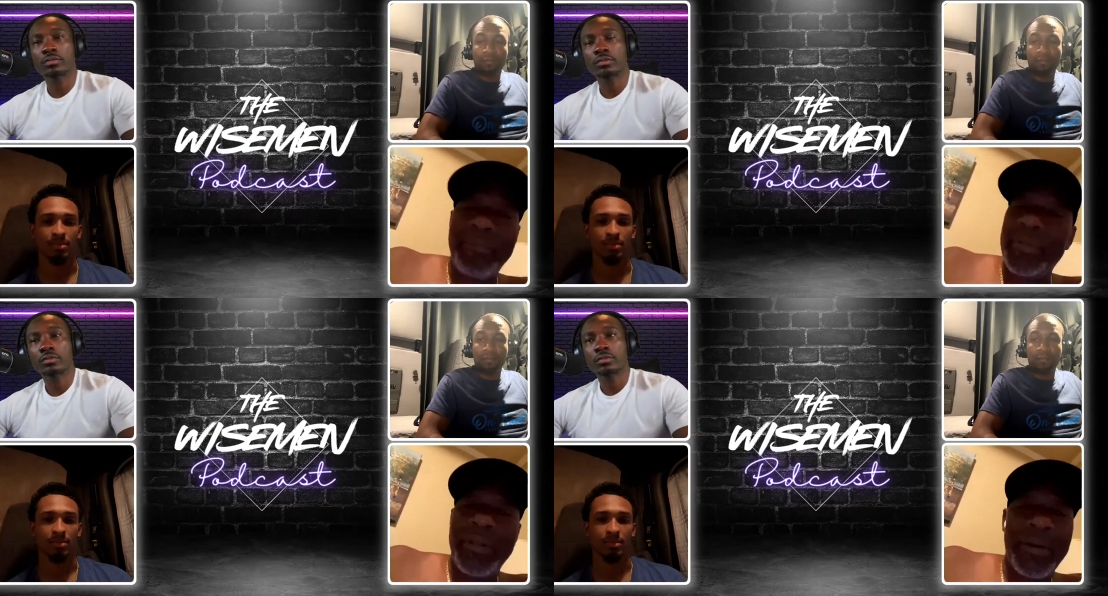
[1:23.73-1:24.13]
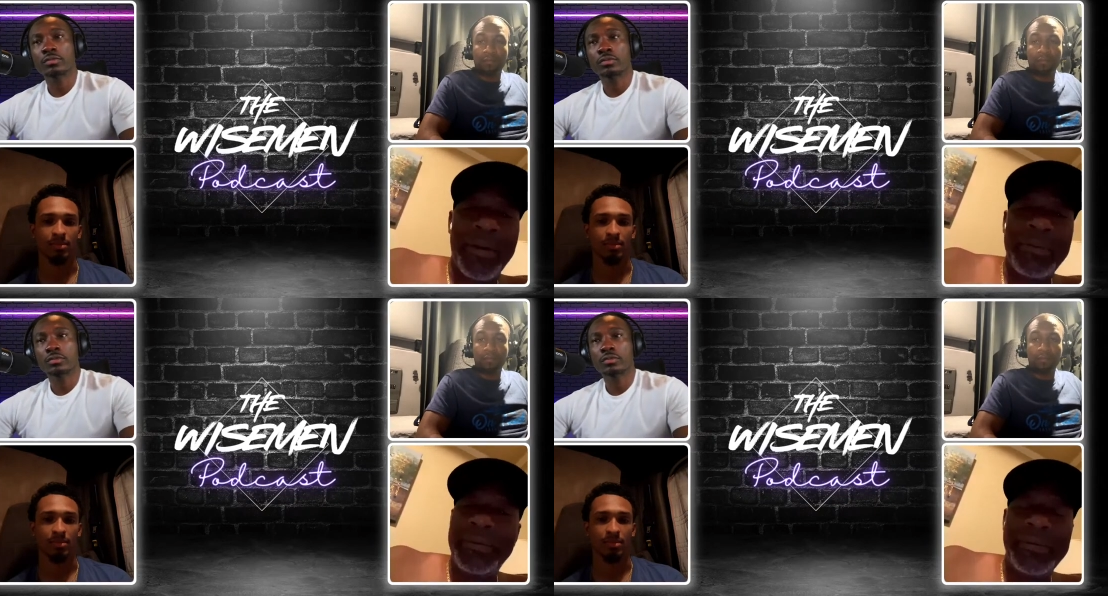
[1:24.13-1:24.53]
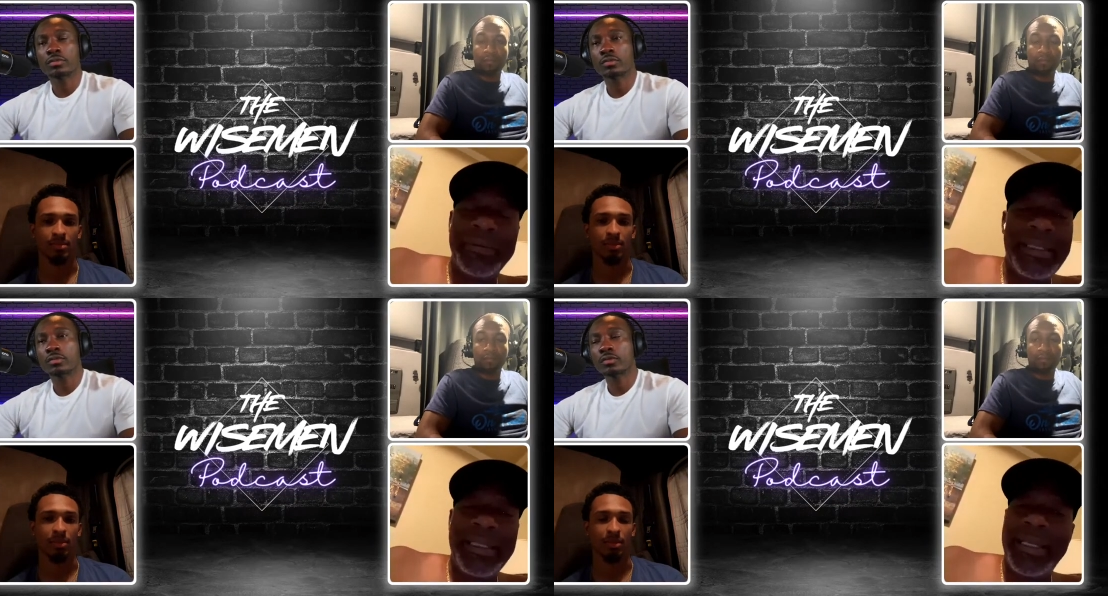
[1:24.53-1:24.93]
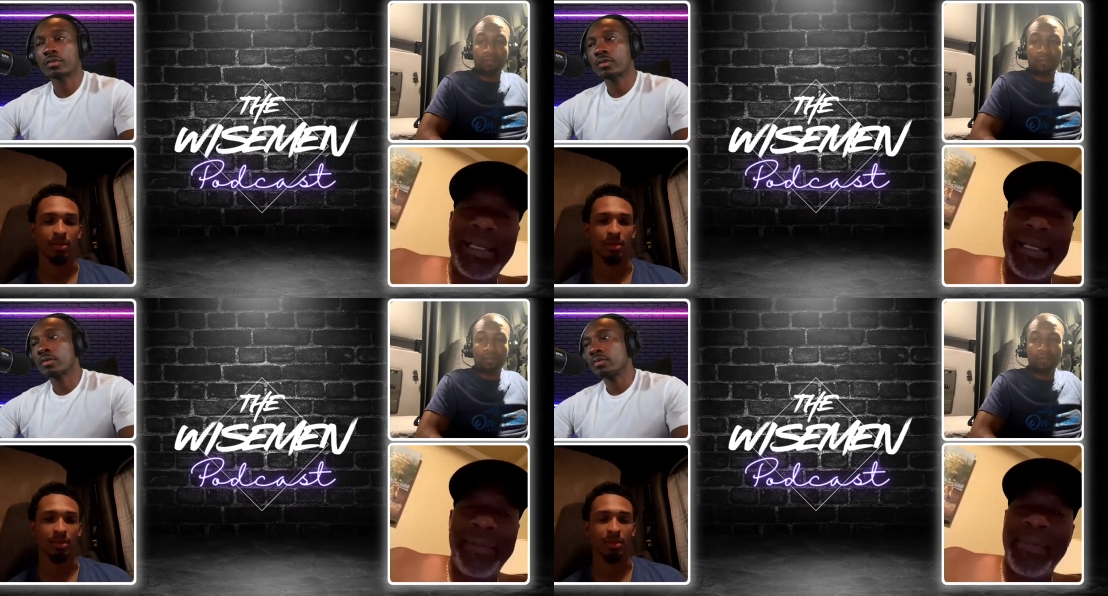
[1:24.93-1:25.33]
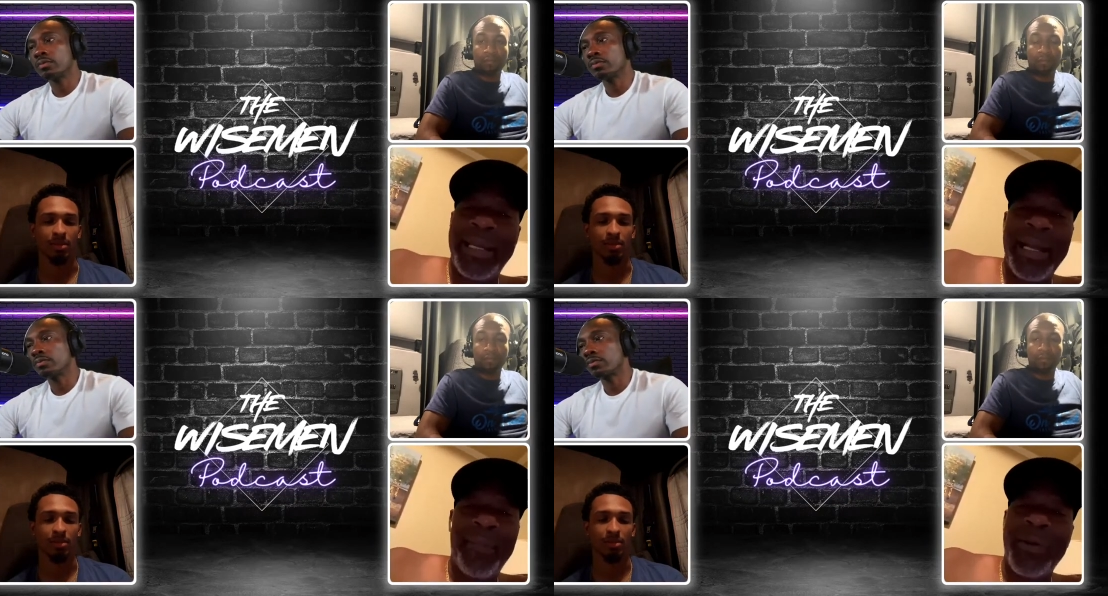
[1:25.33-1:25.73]
Speaker 1: You know, hey
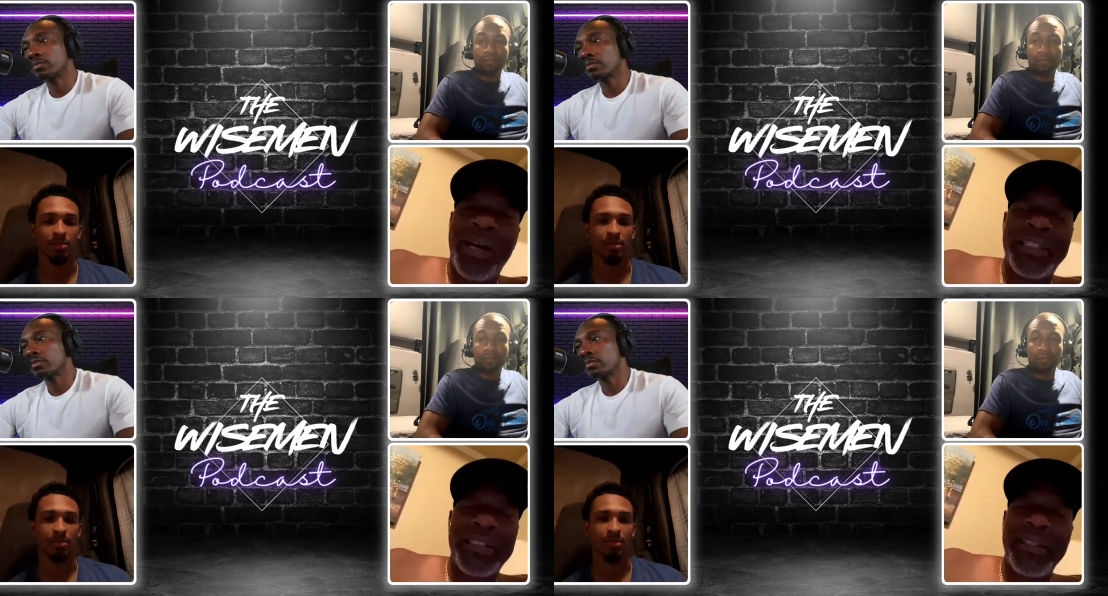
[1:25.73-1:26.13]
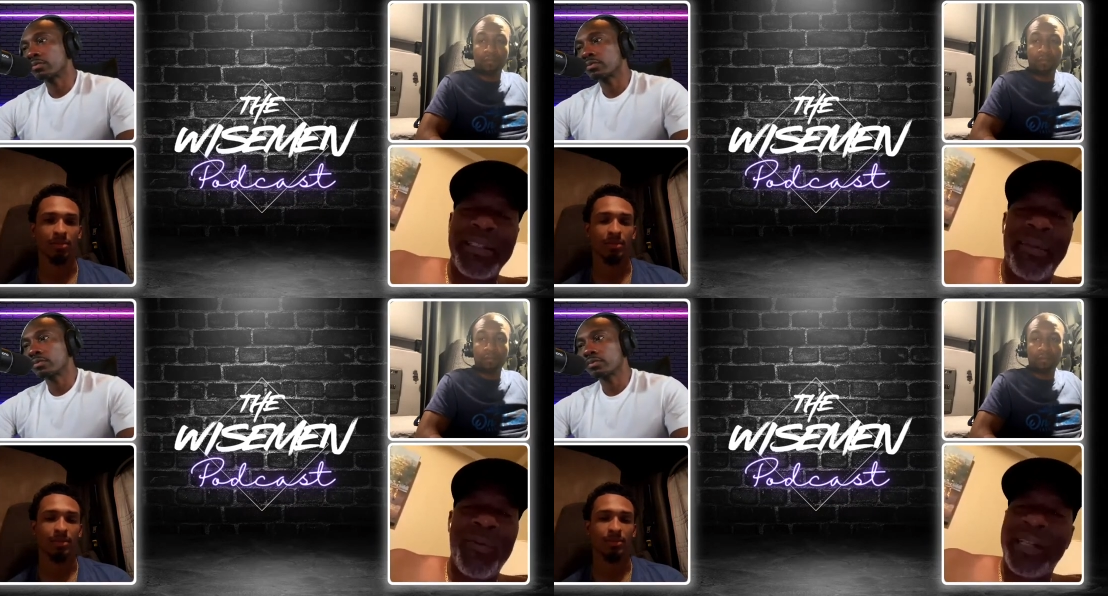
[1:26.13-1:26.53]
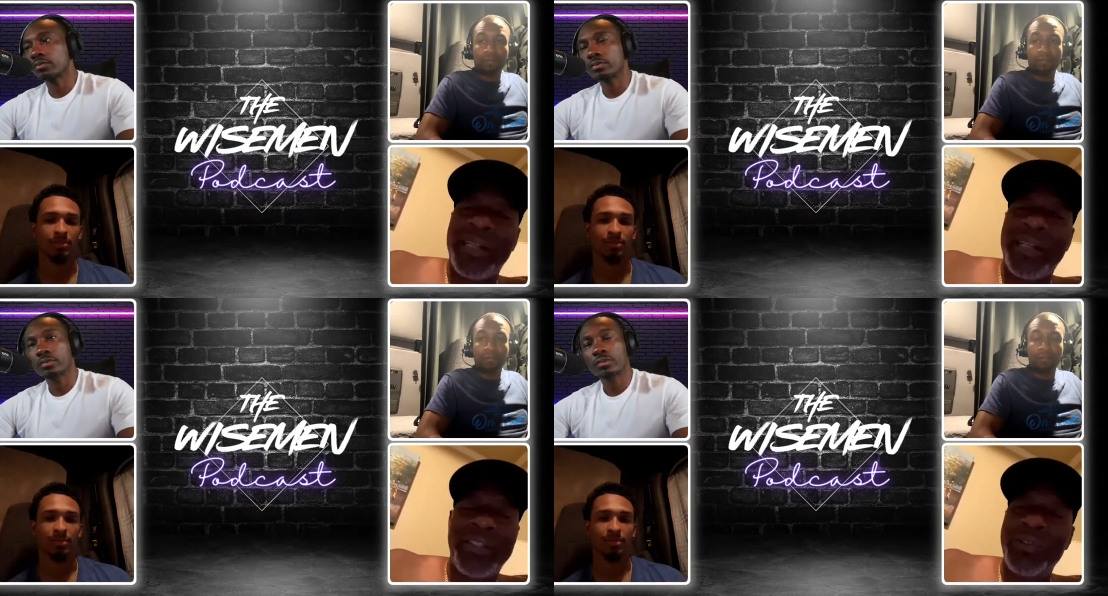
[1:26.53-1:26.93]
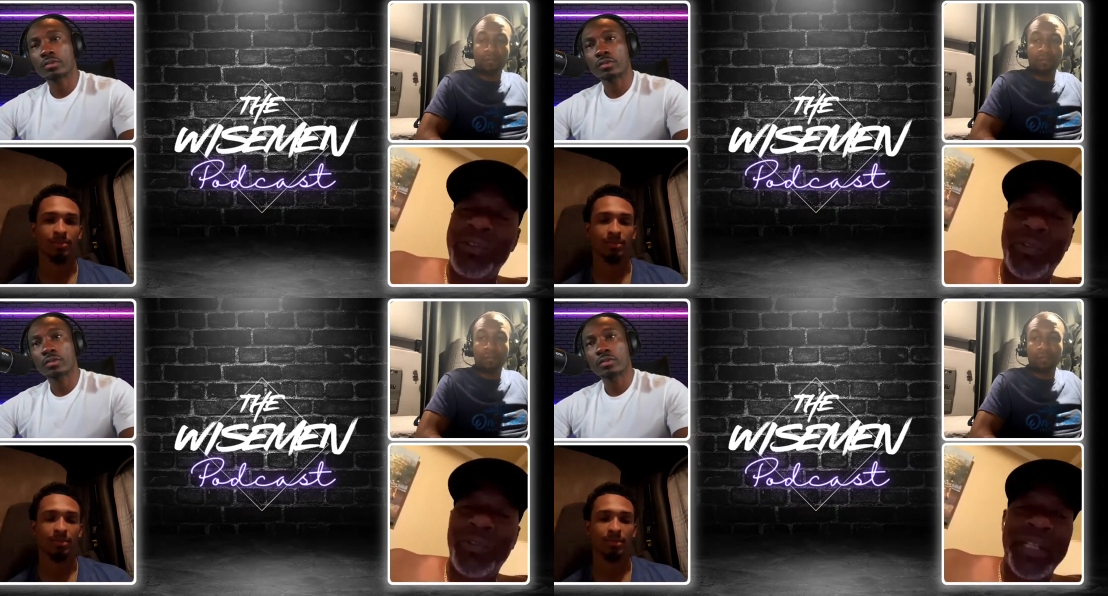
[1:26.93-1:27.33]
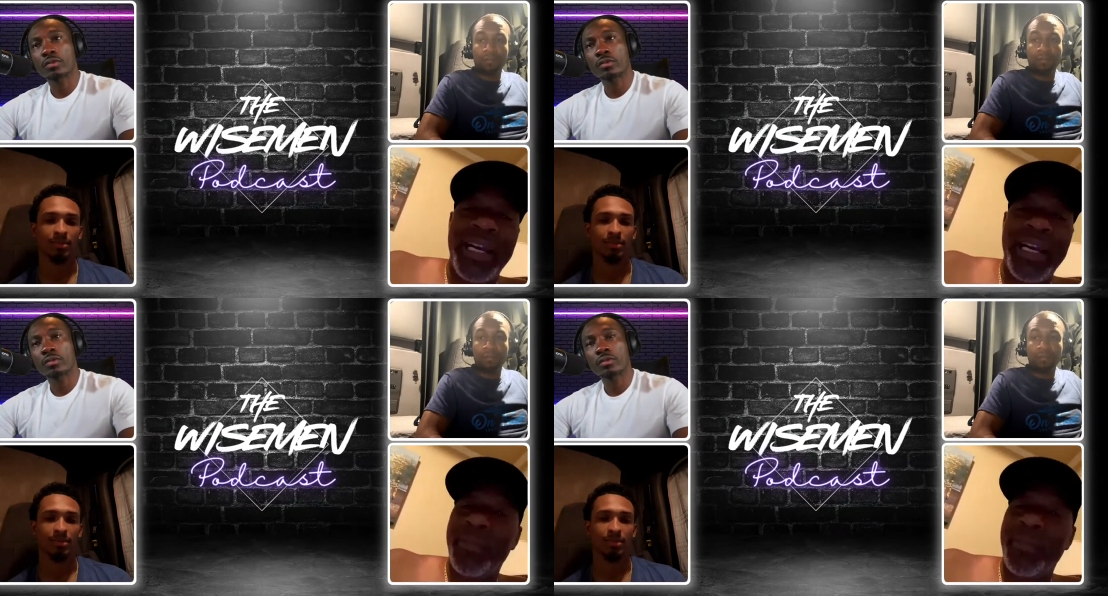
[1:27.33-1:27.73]
man, I've been watching this YouTube
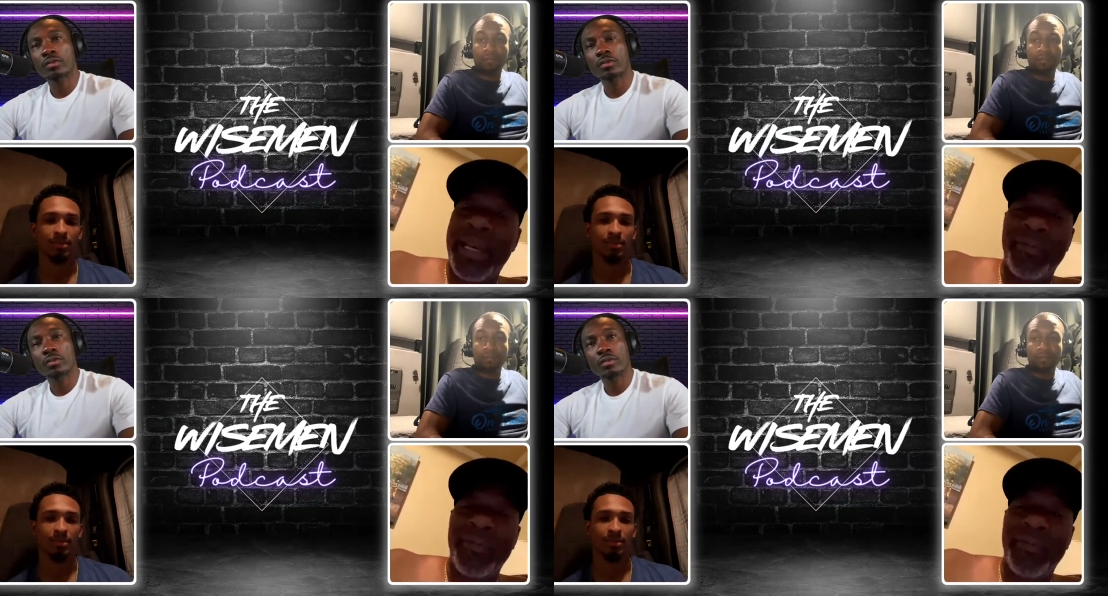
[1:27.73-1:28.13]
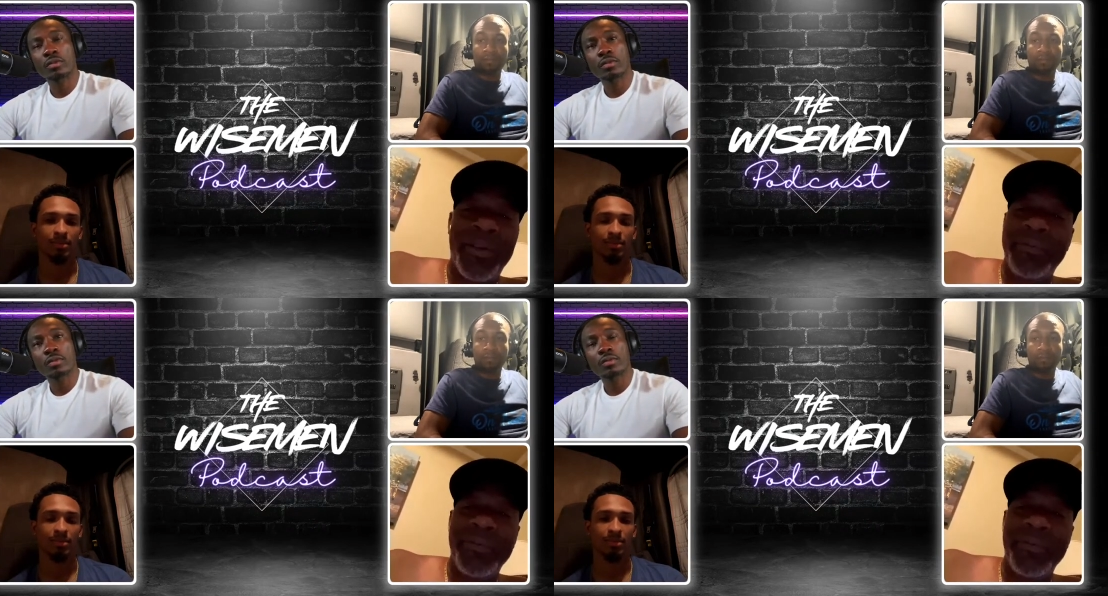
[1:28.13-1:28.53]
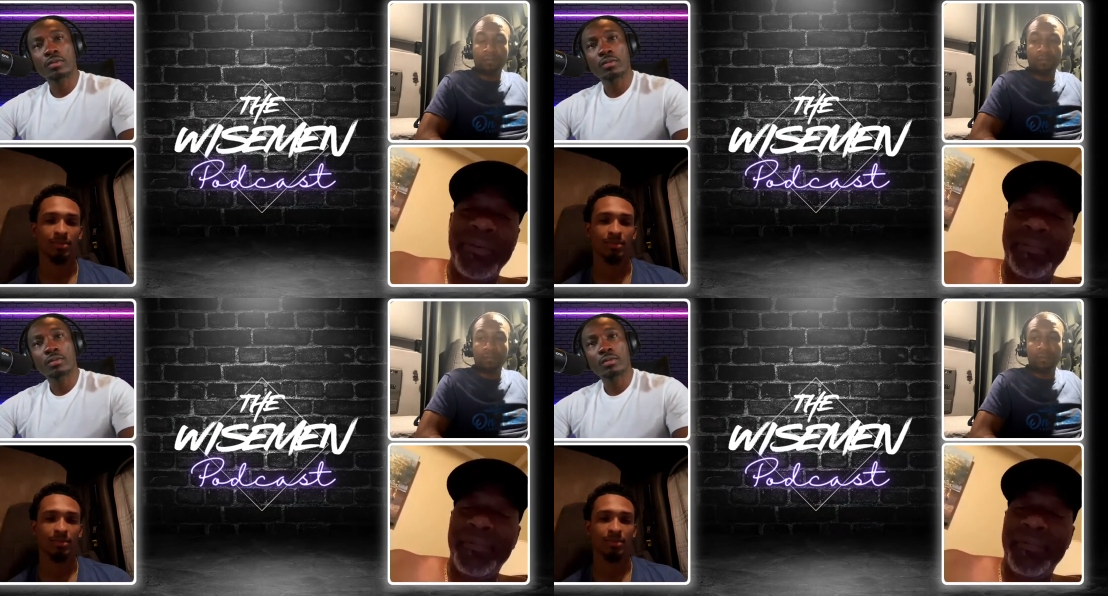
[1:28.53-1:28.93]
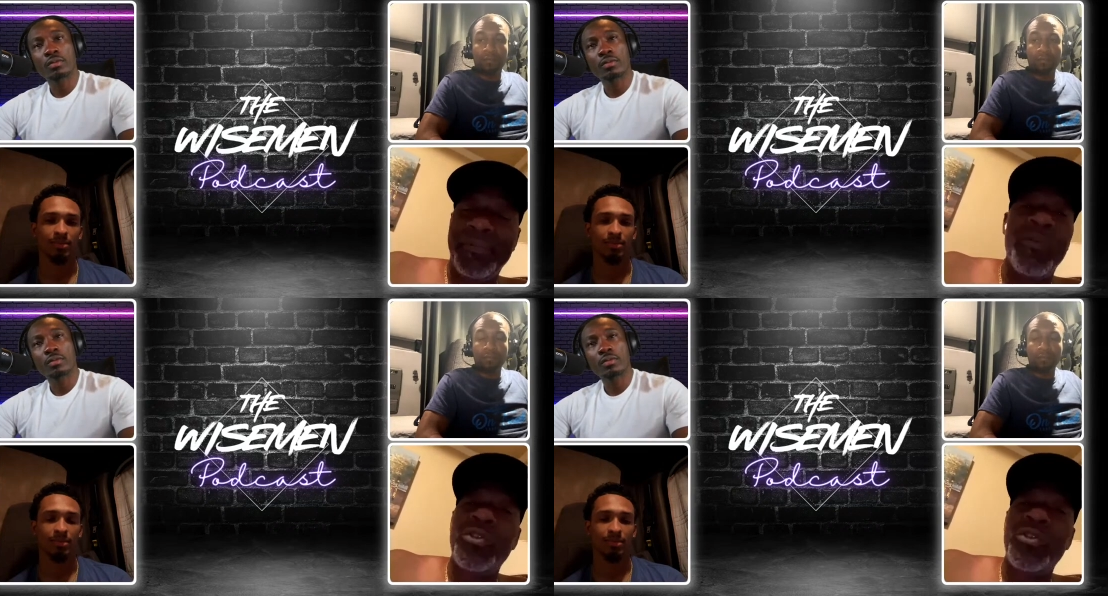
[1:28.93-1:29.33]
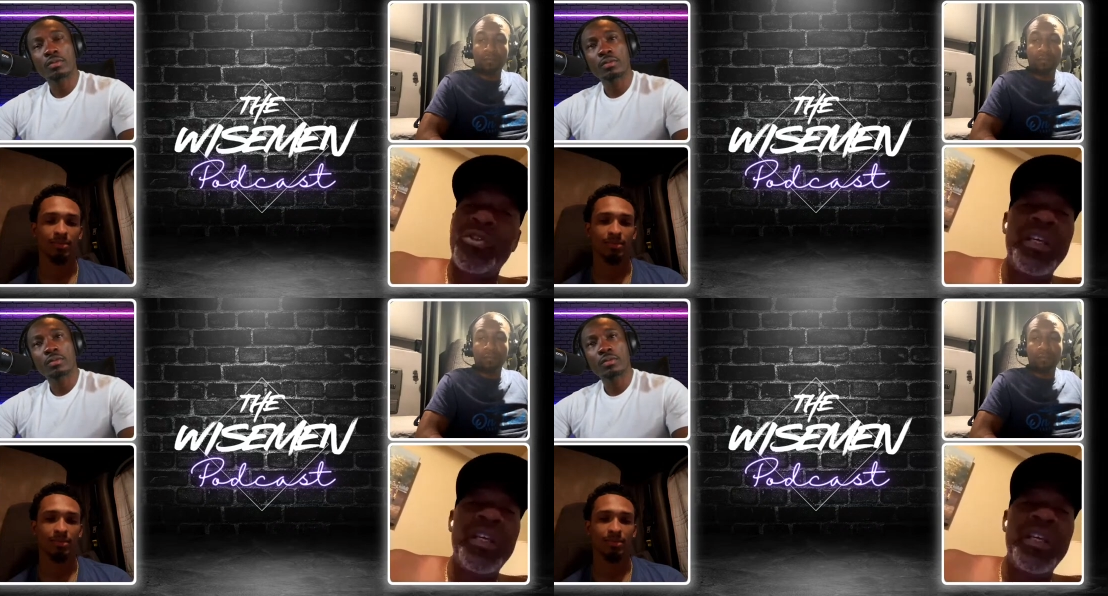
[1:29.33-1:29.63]
channel, man, for over 2